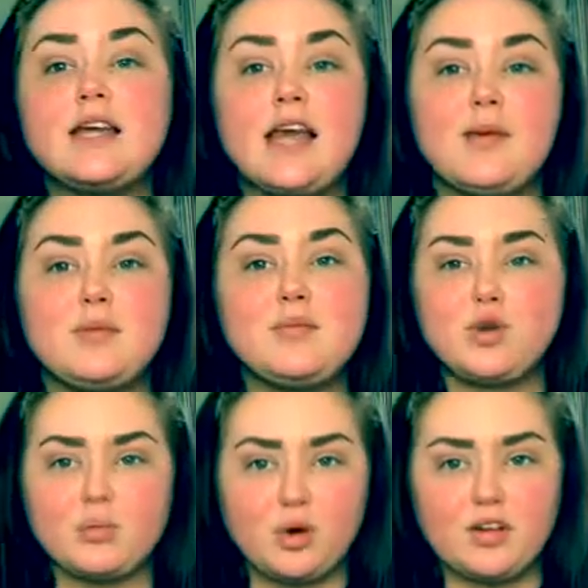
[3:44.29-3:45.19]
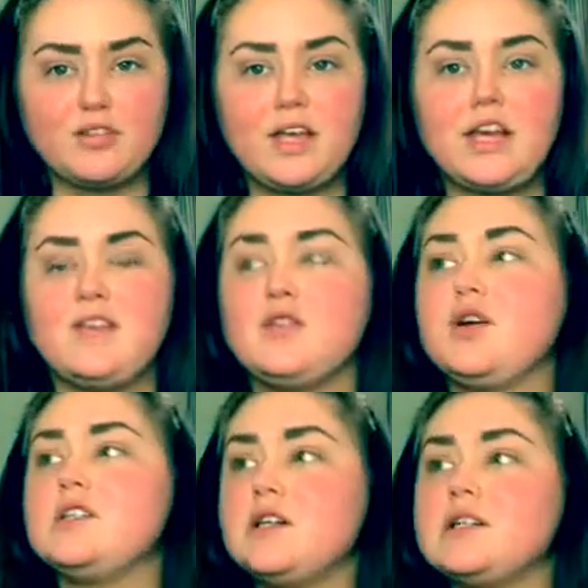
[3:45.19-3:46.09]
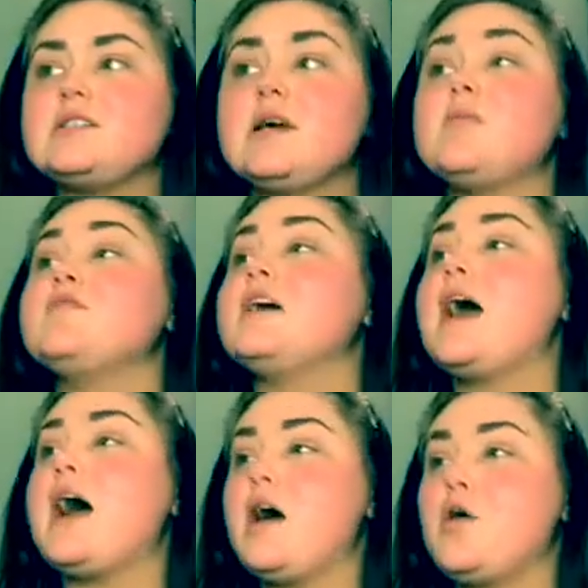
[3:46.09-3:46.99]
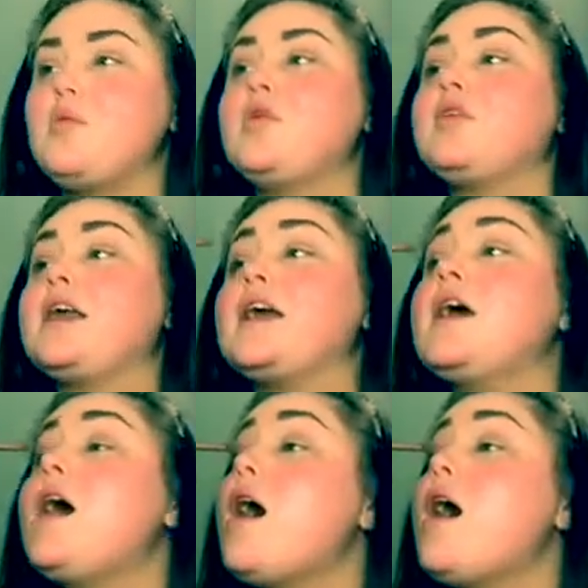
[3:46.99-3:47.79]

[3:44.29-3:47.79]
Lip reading: They gave me more morphine, even though I took some of it at home already.